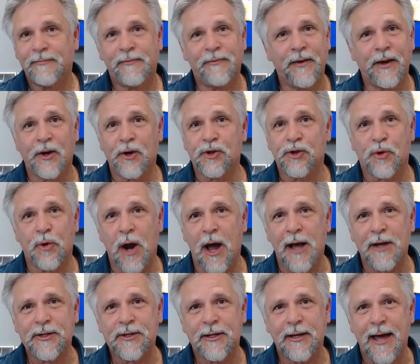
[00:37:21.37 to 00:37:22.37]
Fingers
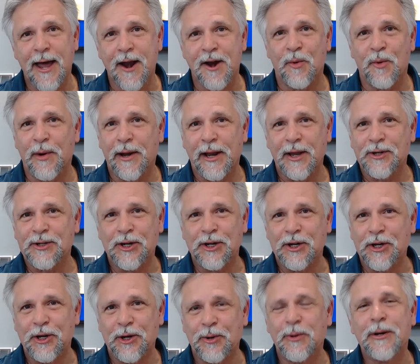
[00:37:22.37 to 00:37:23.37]
crossed. I don't know what else to
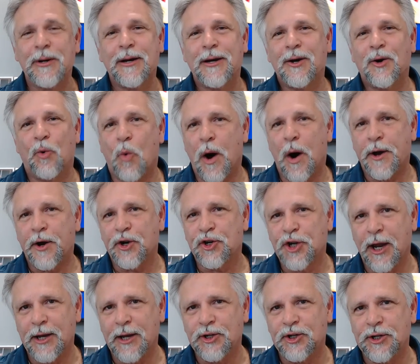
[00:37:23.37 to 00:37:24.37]
do. Water
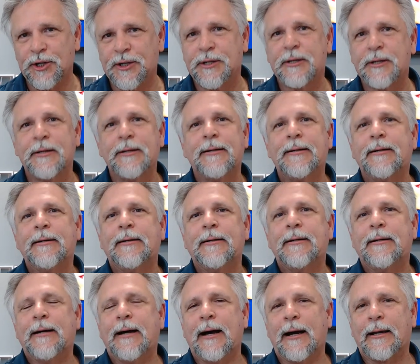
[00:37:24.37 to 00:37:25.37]
changes,
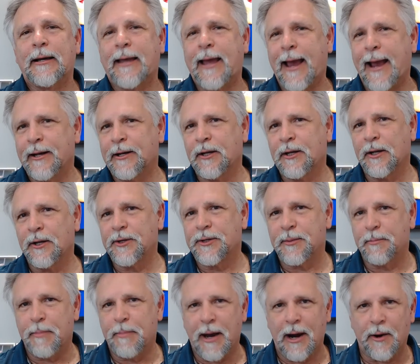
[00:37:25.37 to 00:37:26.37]
uh,
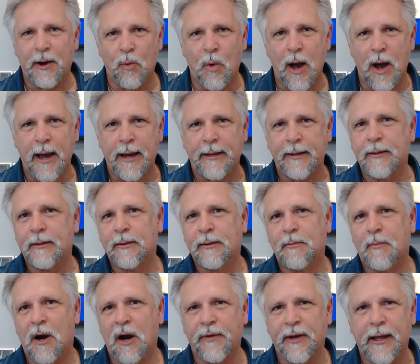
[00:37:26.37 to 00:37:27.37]
candles, Barry White,
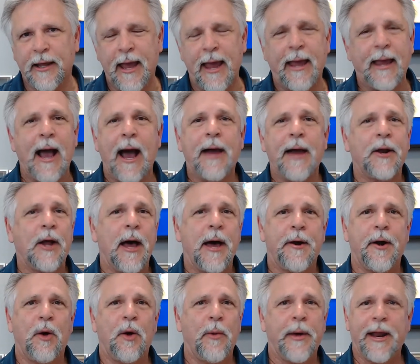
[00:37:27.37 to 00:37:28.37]
Marvin Gaye. I don't. I
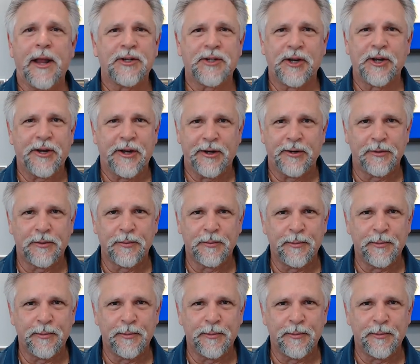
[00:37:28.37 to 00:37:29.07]
don't know what else to do.